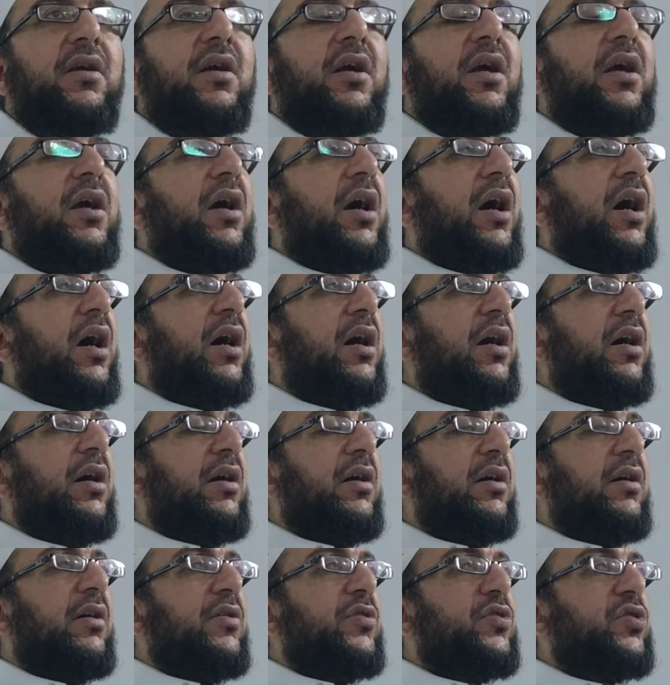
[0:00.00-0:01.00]

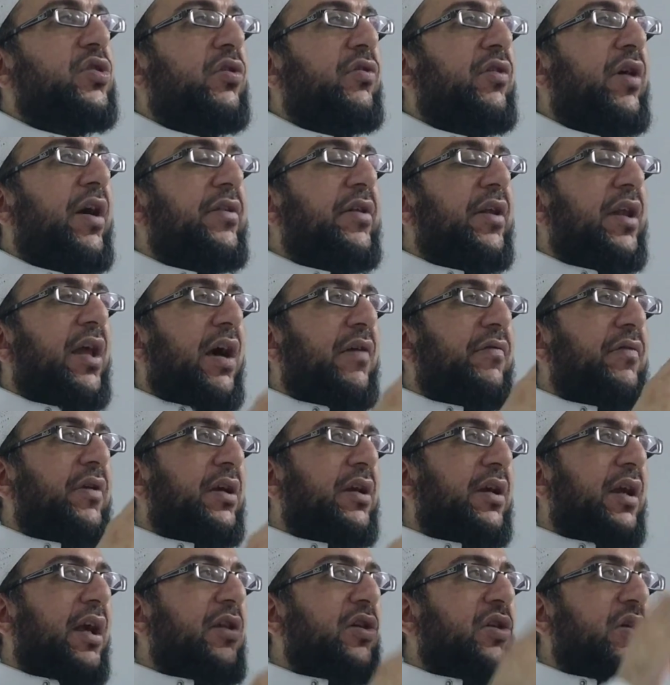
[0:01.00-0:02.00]
So rather than having
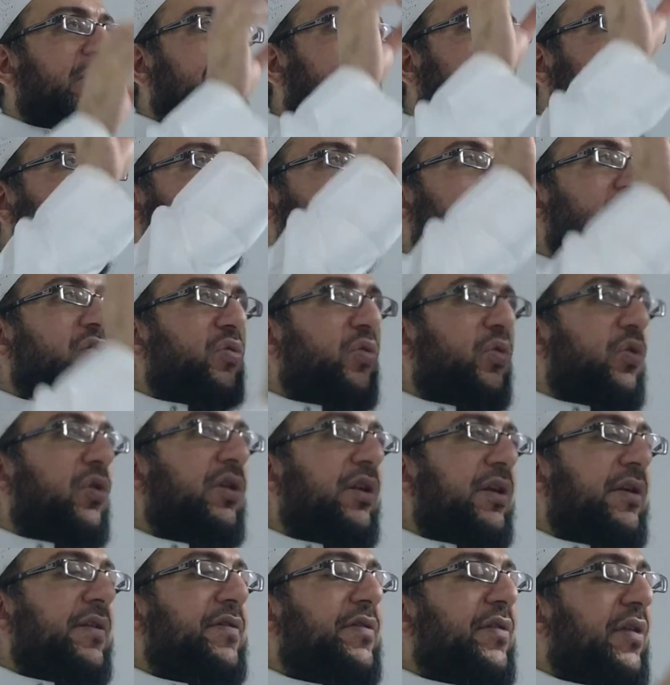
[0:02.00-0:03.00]
independent rulers think